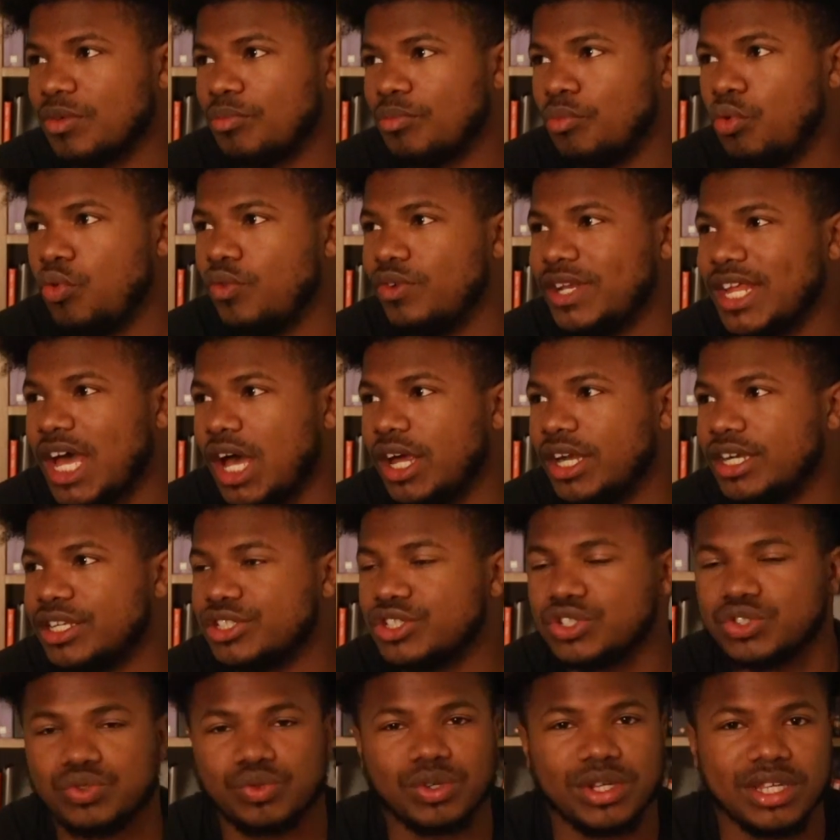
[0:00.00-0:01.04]
moving out in the
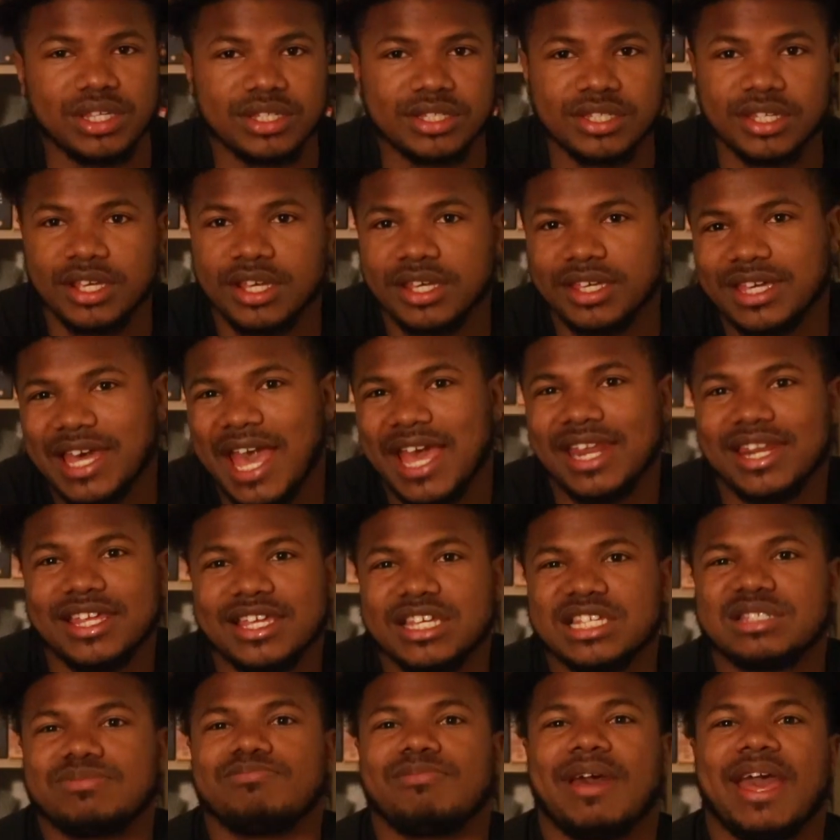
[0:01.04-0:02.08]
streets. Kanan
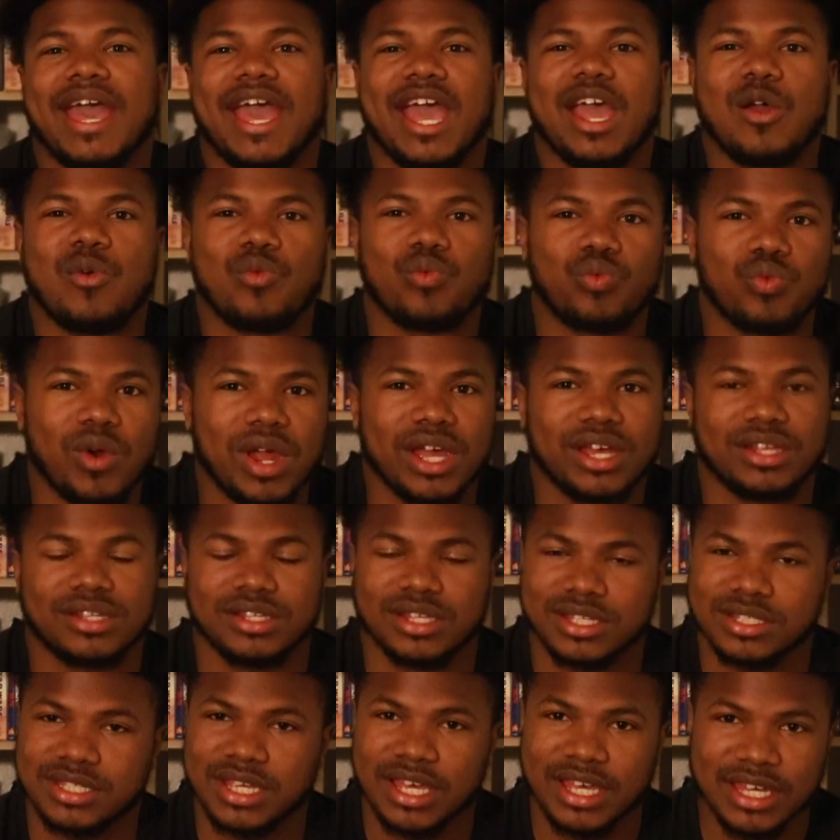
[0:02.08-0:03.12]
is mad
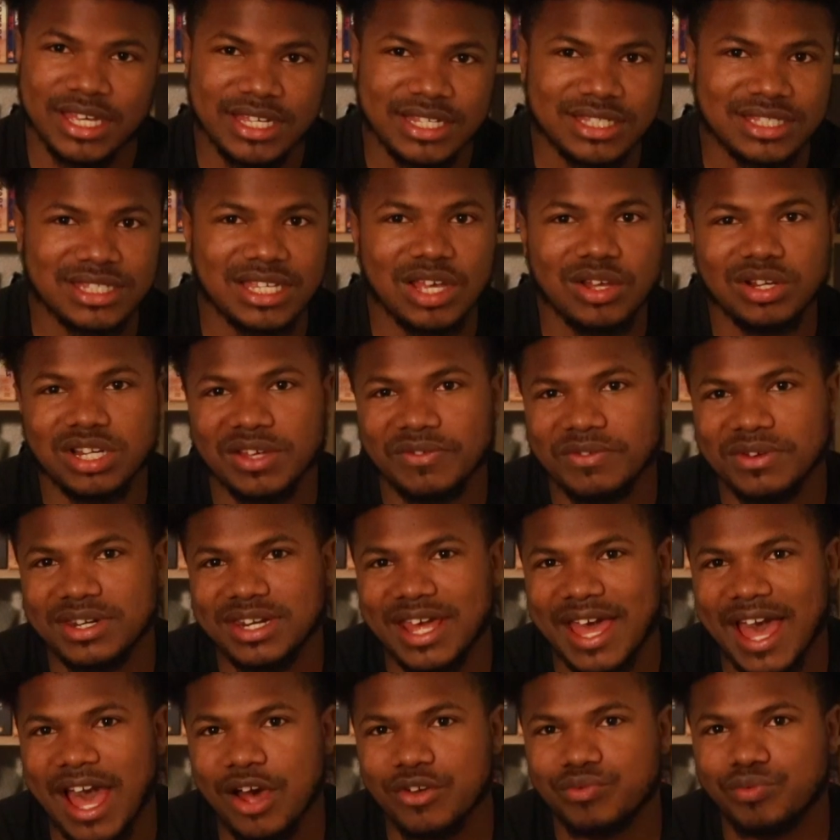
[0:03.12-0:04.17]
reckless. He's still living in
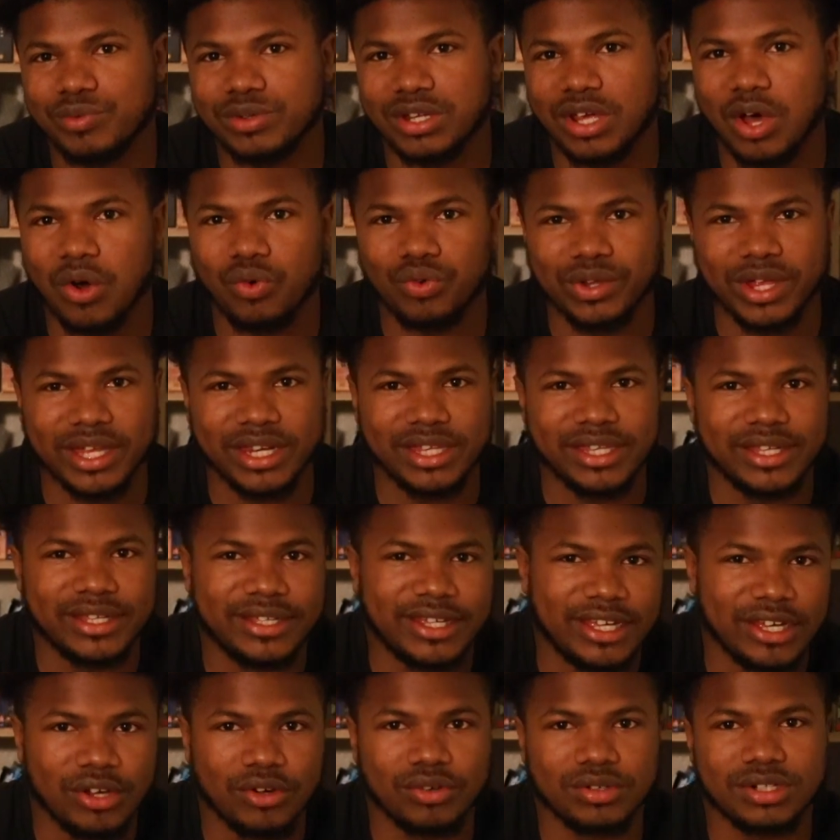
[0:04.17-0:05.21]
the house with the old lady he
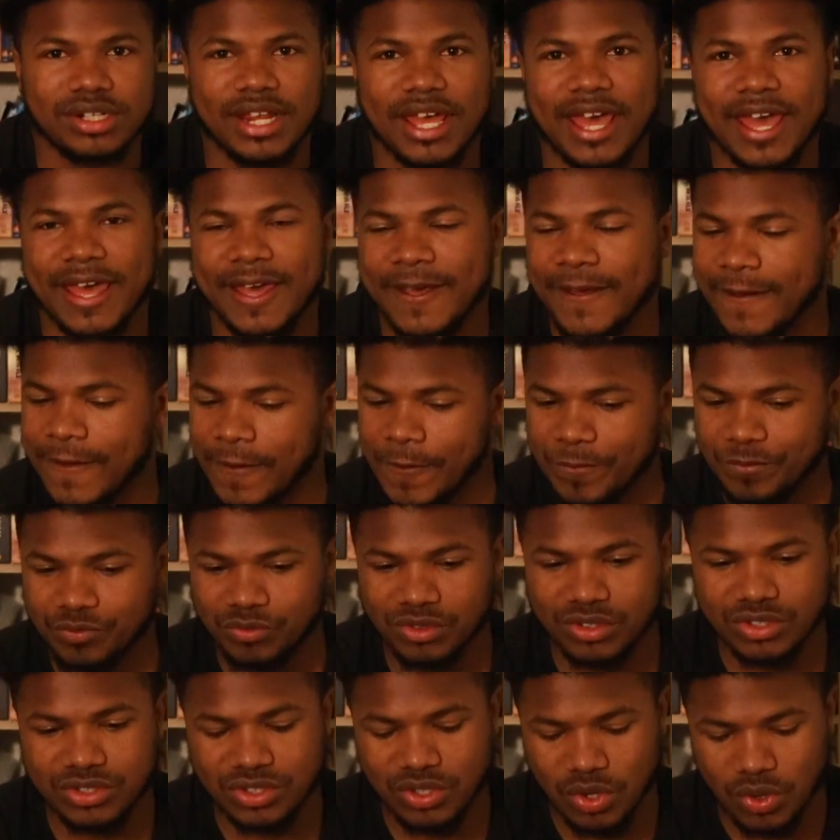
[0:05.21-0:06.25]
killed that.
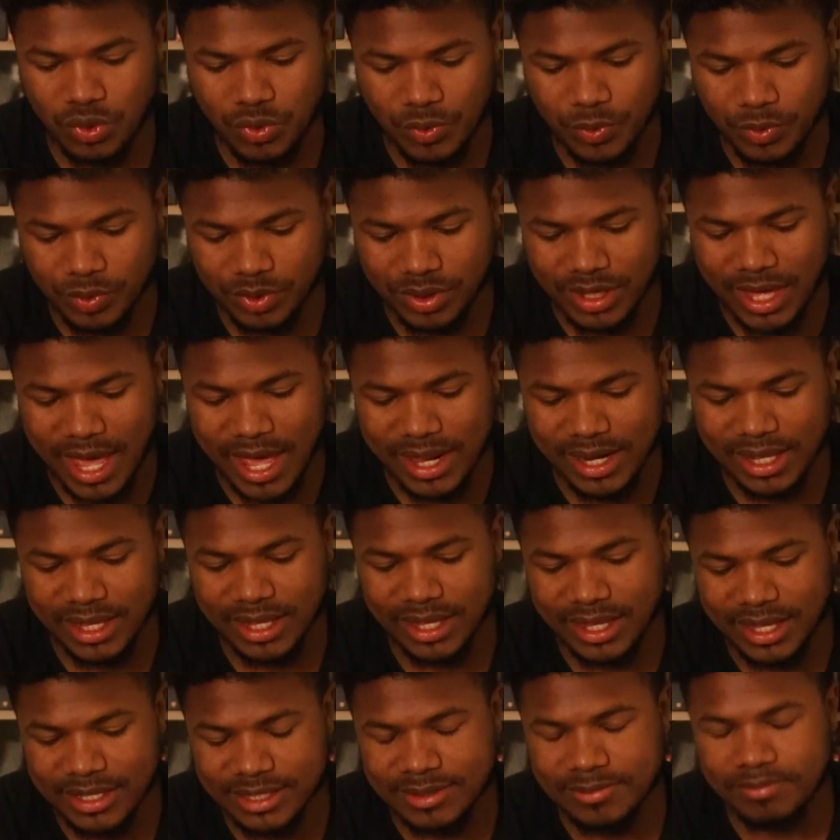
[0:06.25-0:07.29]
So Kanan
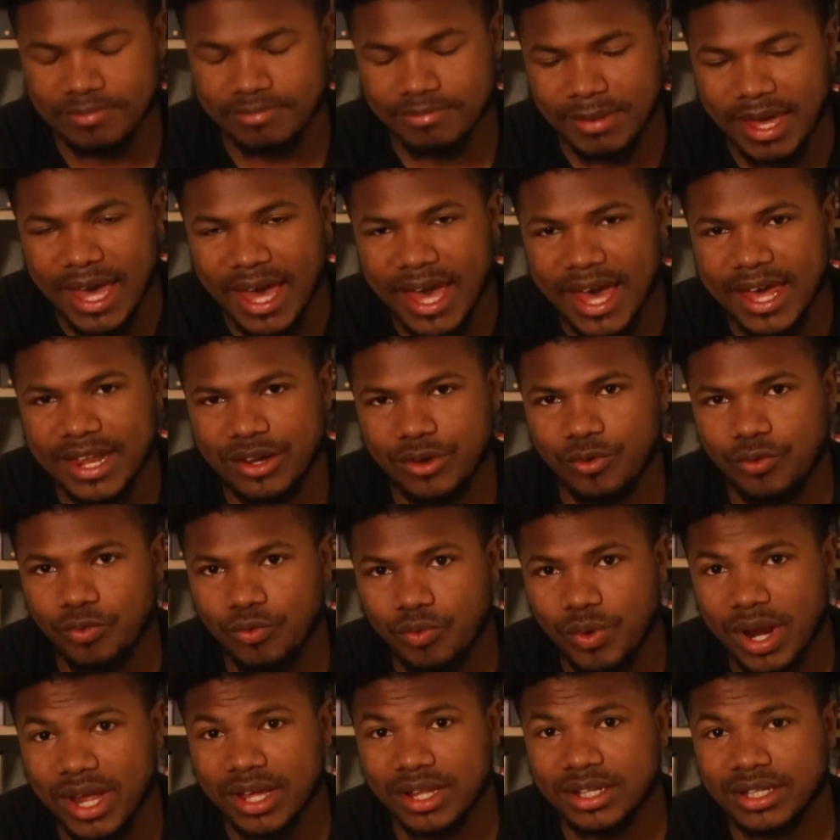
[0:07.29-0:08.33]
is mad
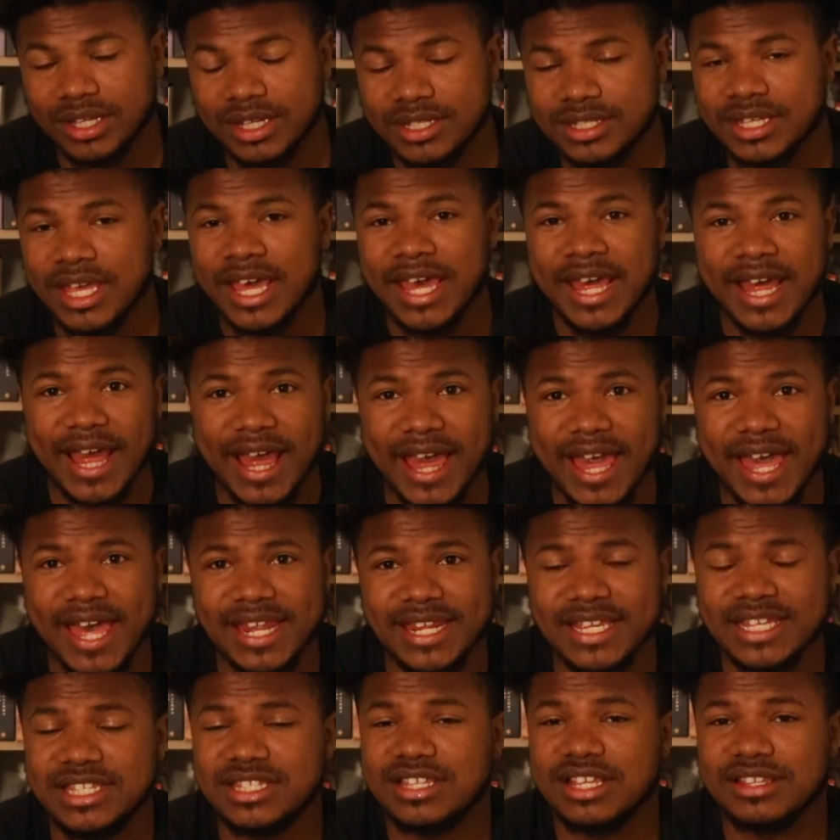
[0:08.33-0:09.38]
reckless.
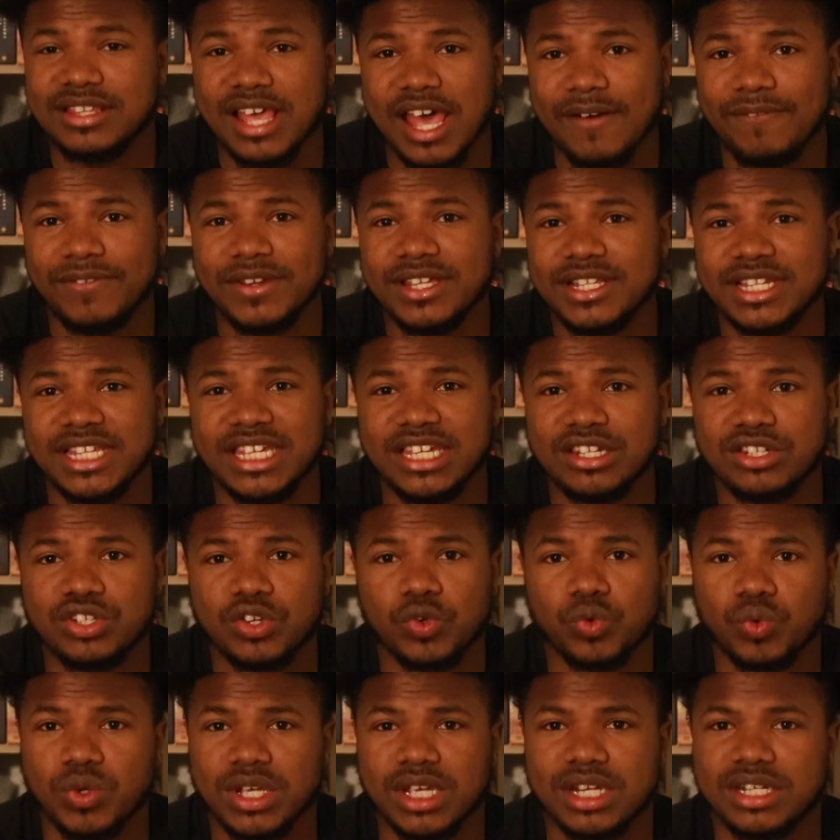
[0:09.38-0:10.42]
And he's definitely leading
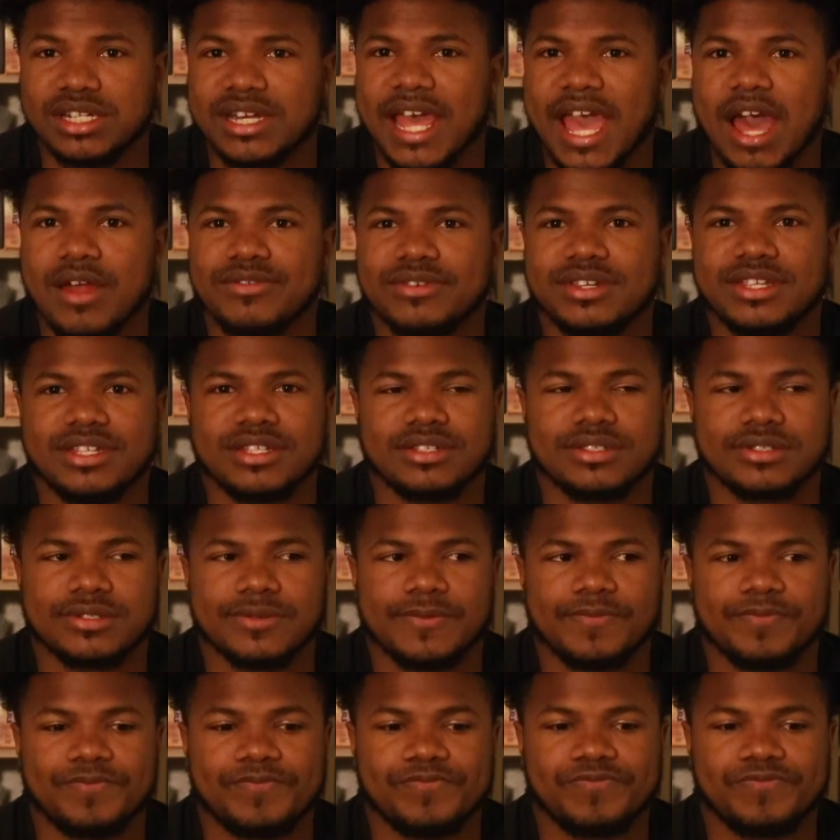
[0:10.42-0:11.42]
Tariq down this